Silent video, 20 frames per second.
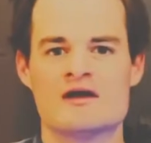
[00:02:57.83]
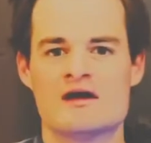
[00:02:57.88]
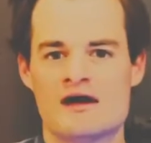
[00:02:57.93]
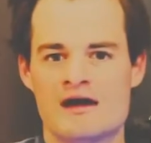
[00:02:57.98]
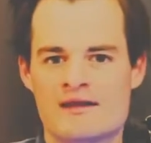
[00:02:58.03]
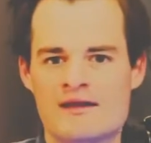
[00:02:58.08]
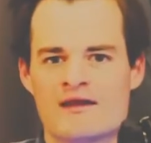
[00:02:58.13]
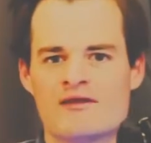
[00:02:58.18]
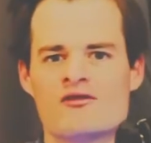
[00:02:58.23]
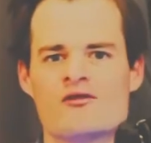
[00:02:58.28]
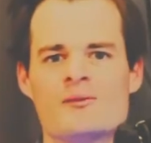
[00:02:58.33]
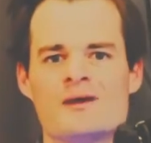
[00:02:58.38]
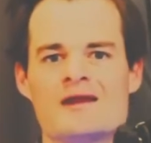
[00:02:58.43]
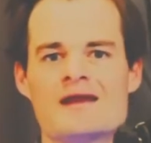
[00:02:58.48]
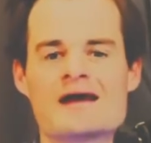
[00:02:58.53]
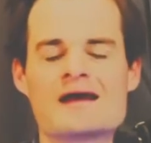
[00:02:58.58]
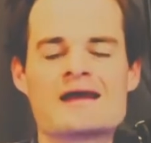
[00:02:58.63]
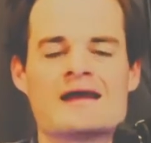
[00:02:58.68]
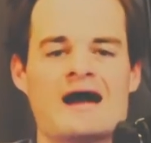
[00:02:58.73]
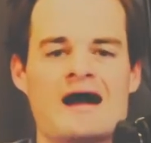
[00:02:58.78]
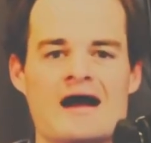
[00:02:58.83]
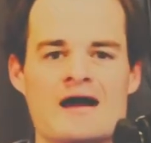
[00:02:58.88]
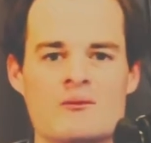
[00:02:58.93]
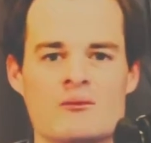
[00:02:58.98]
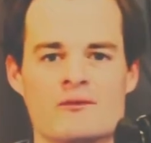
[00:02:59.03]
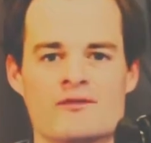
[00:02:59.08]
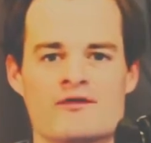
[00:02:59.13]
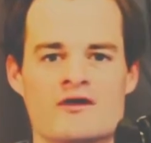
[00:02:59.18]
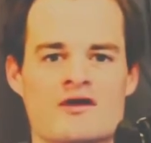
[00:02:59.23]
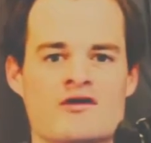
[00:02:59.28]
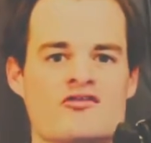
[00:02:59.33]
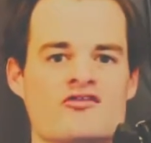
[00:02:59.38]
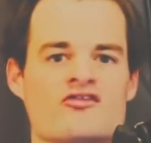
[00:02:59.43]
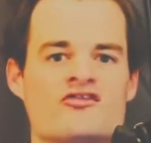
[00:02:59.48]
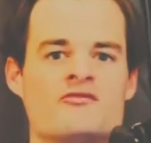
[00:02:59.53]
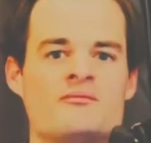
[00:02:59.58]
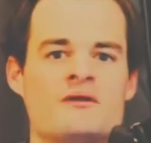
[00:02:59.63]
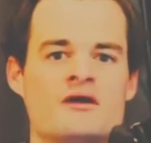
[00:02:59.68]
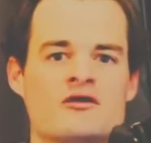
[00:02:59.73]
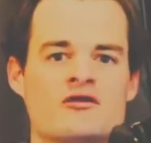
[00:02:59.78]
And then there'd be that guy with the
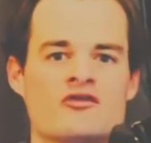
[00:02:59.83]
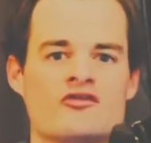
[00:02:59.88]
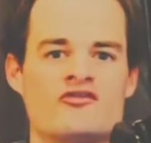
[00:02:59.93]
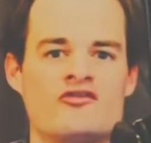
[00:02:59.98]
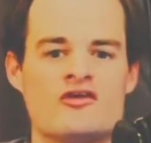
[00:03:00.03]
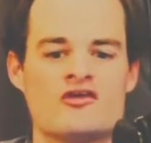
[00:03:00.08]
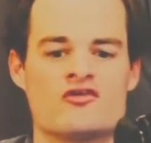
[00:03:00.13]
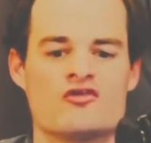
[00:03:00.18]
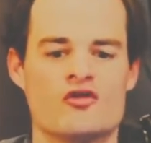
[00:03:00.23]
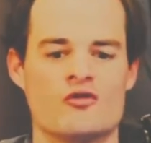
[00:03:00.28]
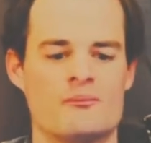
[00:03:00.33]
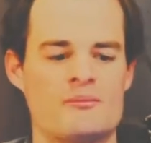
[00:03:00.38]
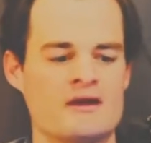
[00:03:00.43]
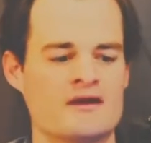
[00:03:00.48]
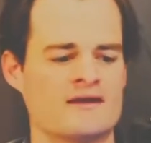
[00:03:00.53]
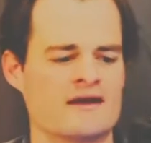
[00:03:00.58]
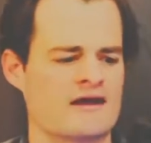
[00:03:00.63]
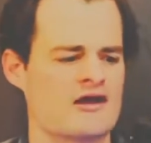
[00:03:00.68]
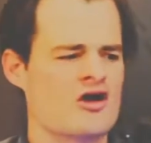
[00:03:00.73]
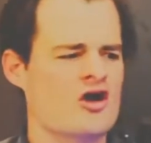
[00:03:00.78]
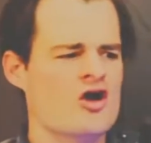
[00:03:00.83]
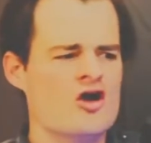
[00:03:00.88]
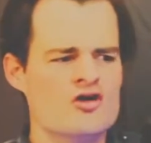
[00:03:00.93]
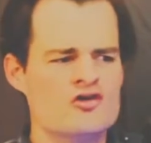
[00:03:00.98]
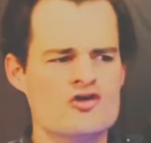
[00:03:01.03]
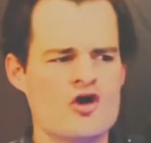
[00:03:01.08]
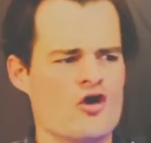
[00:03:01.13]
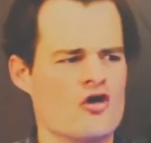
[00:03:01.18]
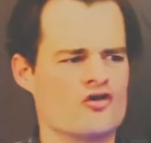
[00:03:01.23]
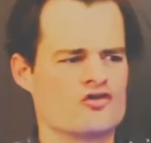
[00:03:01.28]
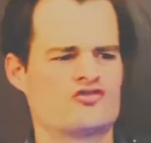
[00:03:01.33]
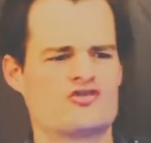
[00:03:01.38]
conspiracy group being like, you're